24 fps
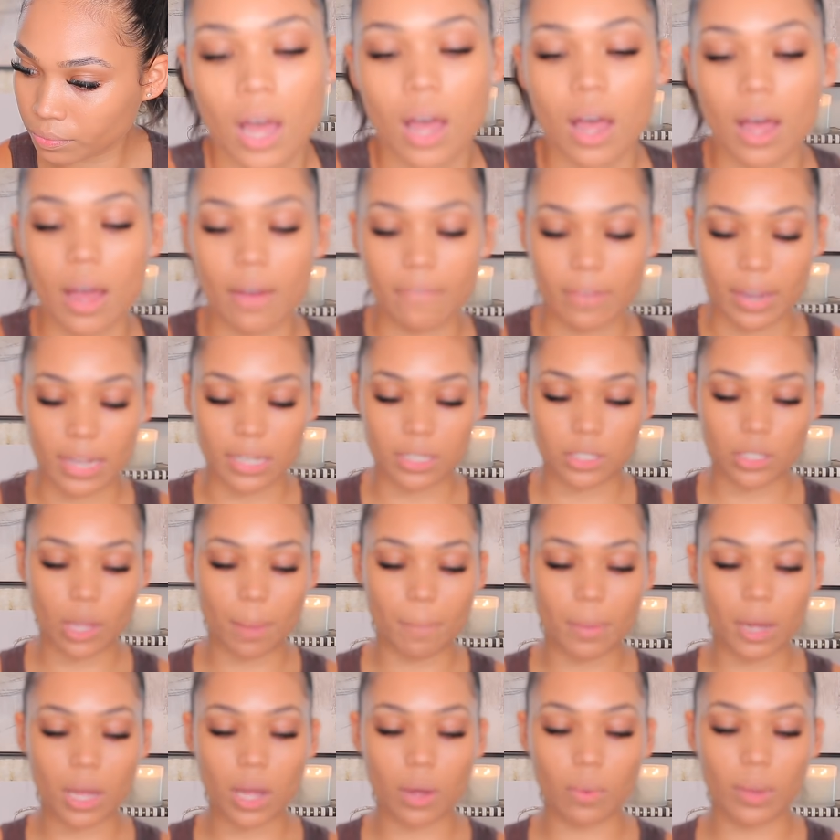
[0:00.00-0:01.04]
All right, so I'm
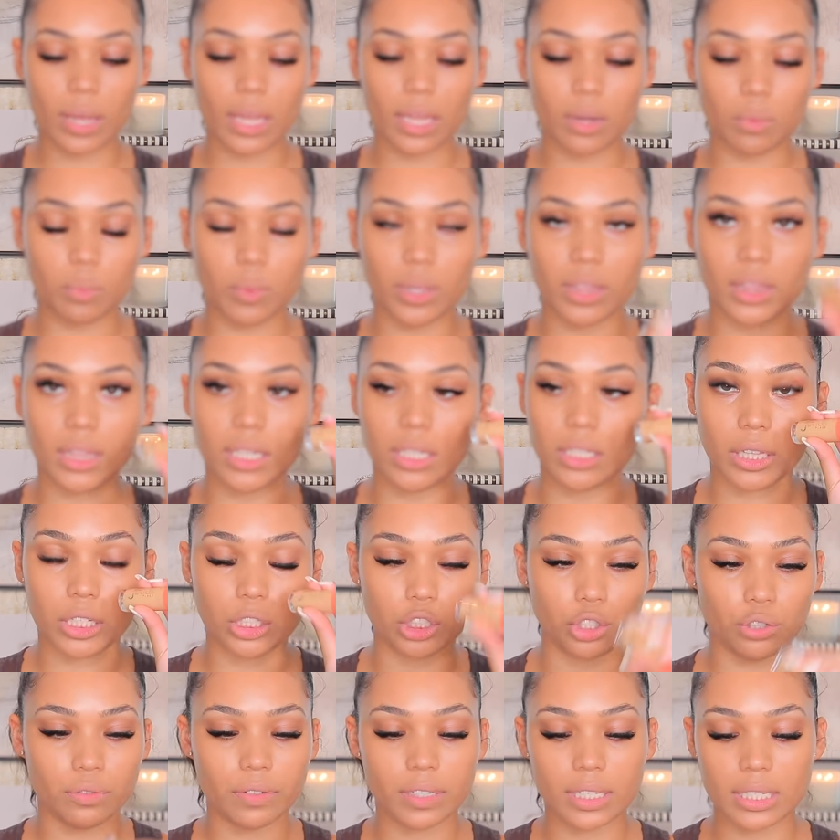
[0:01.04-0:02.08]
gonna go in with the
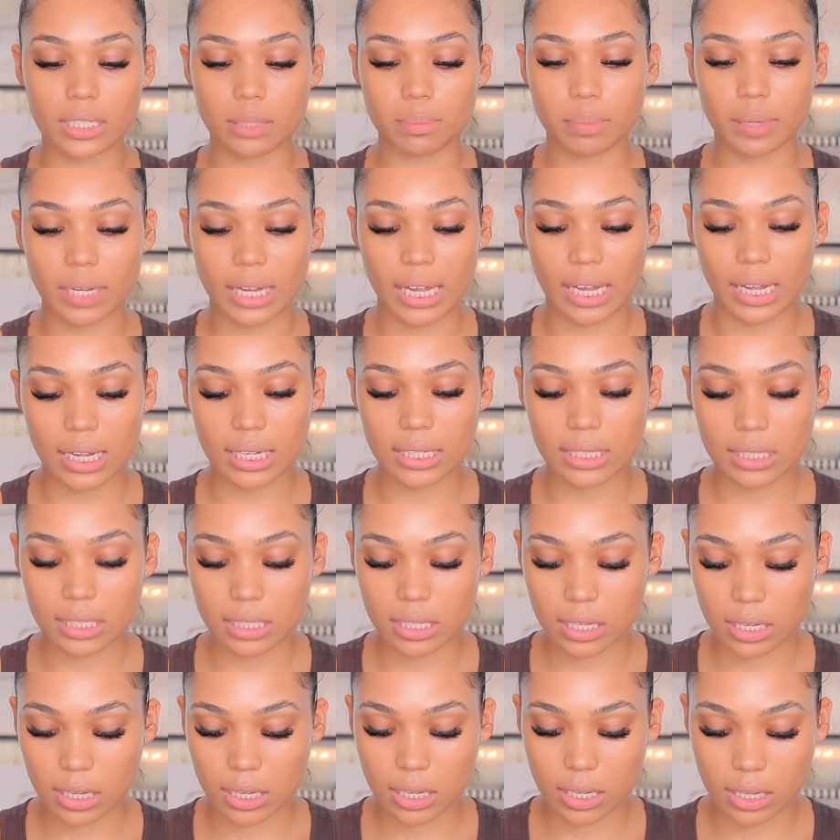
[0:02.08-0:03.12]
Juvia's Place
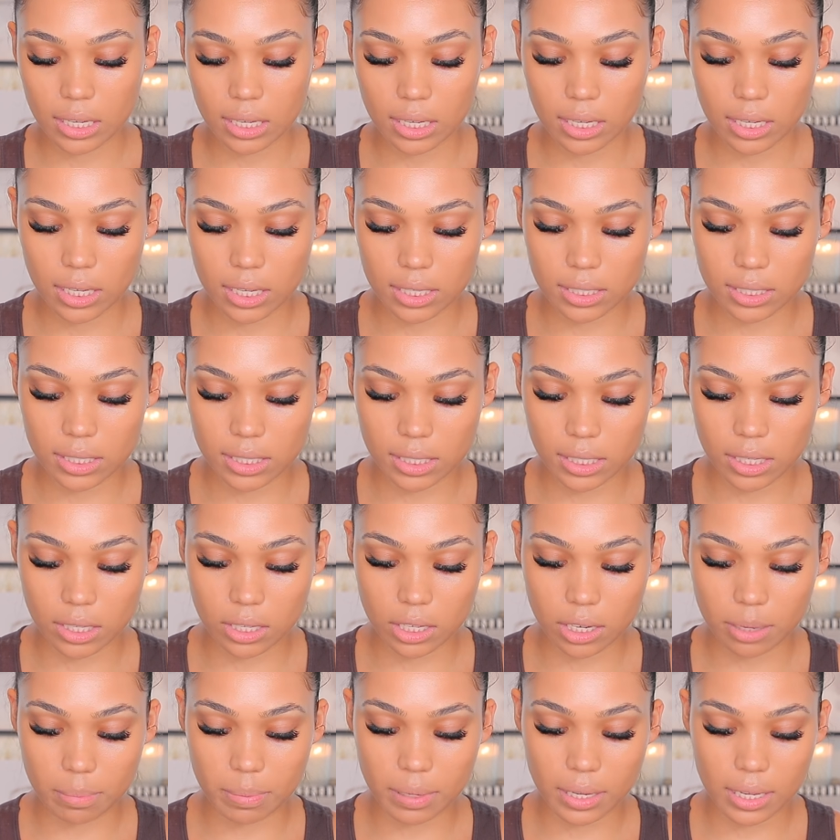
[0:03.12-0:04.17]
concealer
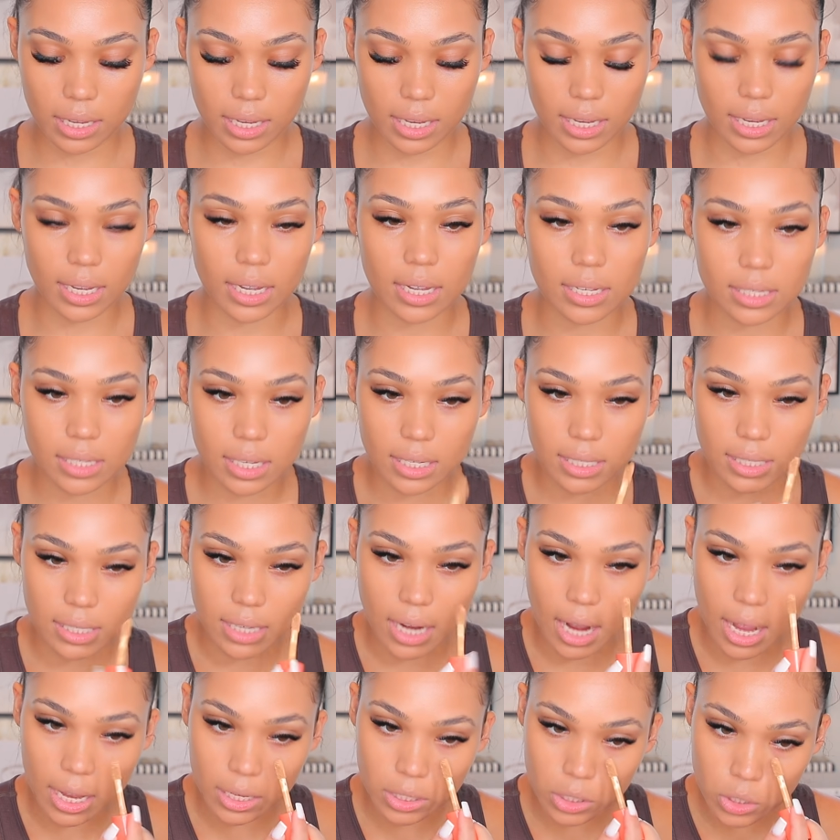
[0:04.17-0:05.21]
because it's
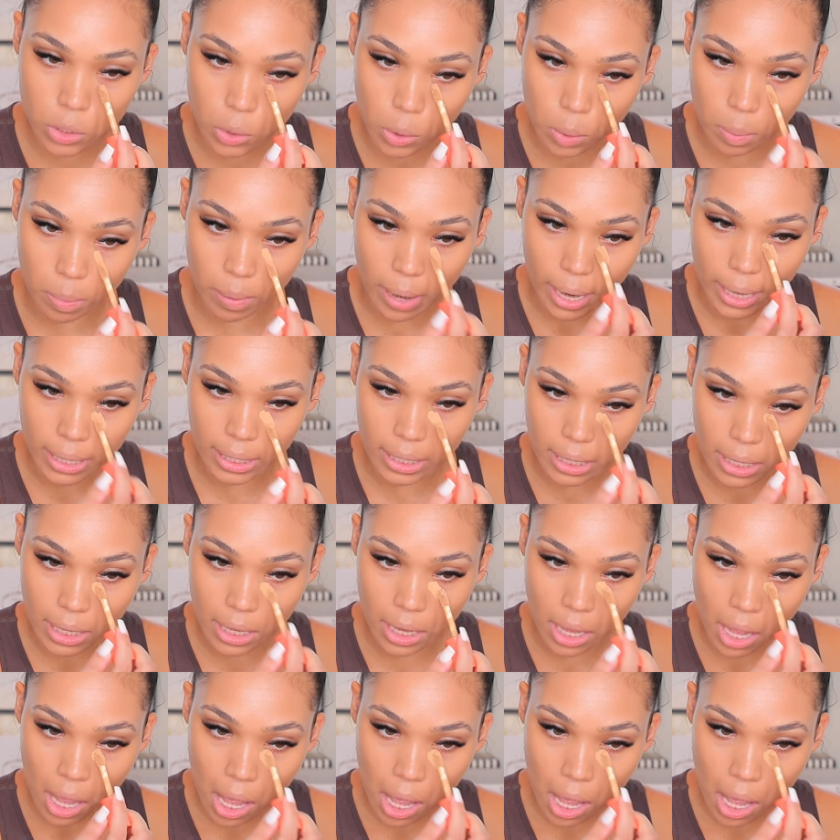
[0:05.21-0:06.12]
not too brightening,